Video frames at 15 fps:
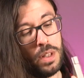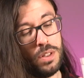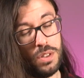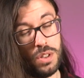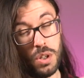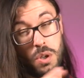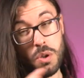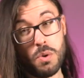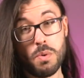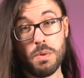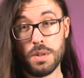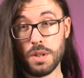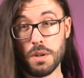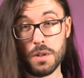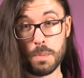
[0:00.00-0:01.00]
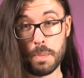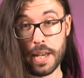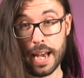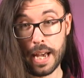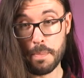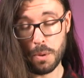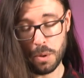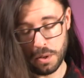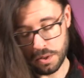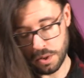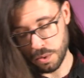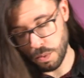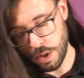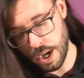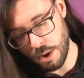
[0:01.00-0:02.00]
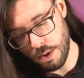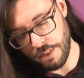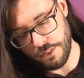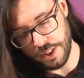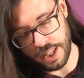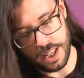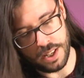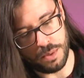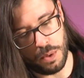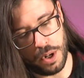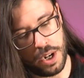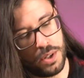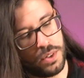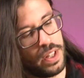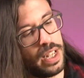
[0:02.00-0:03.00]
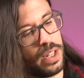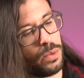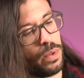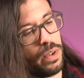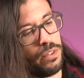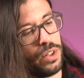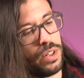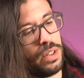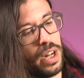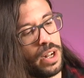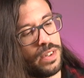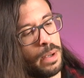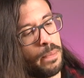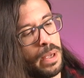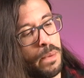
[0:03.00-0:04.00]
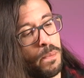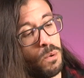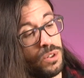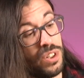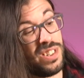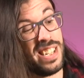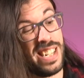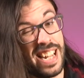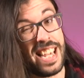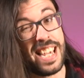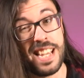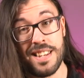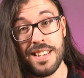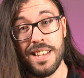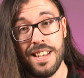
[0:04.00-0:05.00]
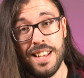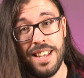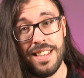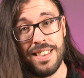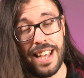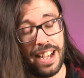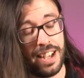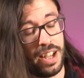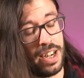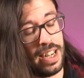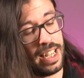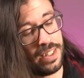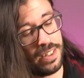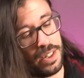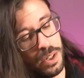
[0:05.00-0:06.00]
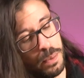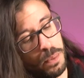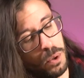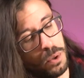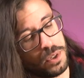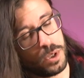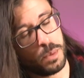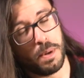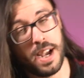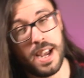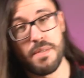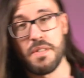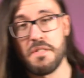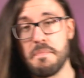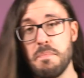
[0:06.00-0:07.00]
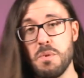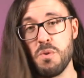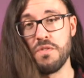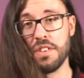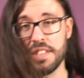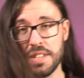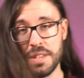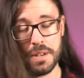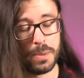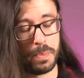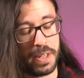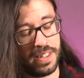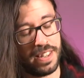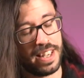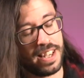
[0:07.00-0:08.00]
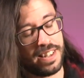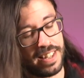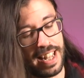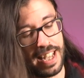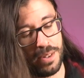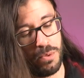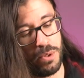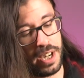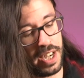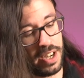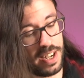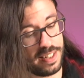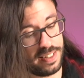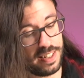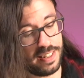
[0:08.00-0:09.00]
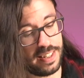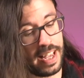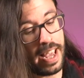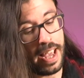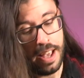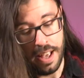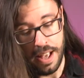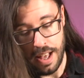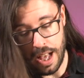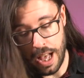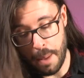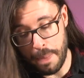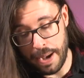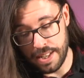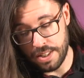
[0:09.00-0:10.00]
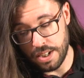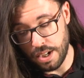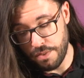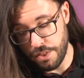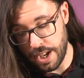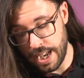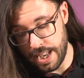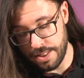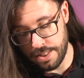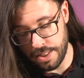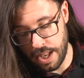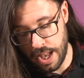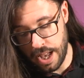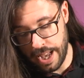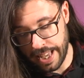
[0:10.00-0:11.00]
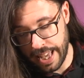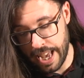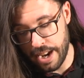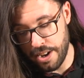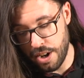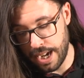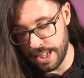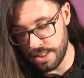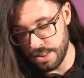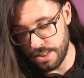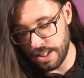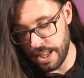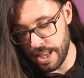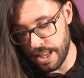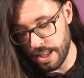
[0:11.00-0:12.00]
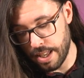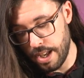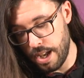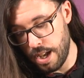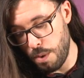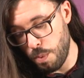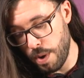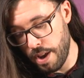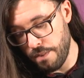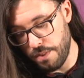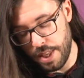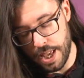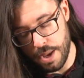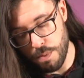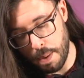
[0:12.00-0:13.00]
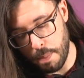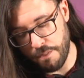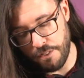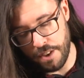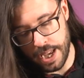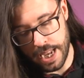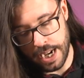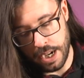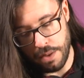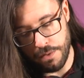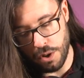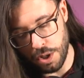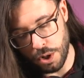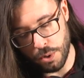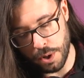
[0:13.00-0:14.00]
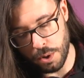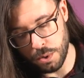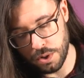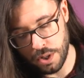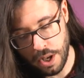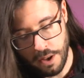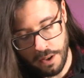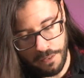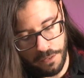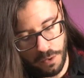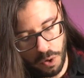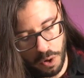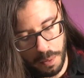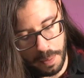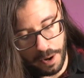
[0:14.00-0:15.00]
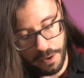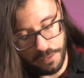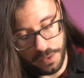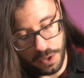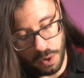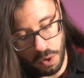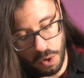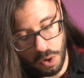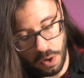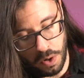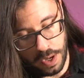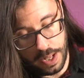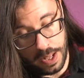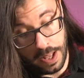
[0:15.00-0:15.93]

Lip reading: two USB-A ports as well. I think it's one of those things which, you know, some people just need that kind of legacy support despite everything moving to USB-C, so that's really nice to see. Base of the device, again, nice and sleek with the rubber feet, and then you've got your grills for both your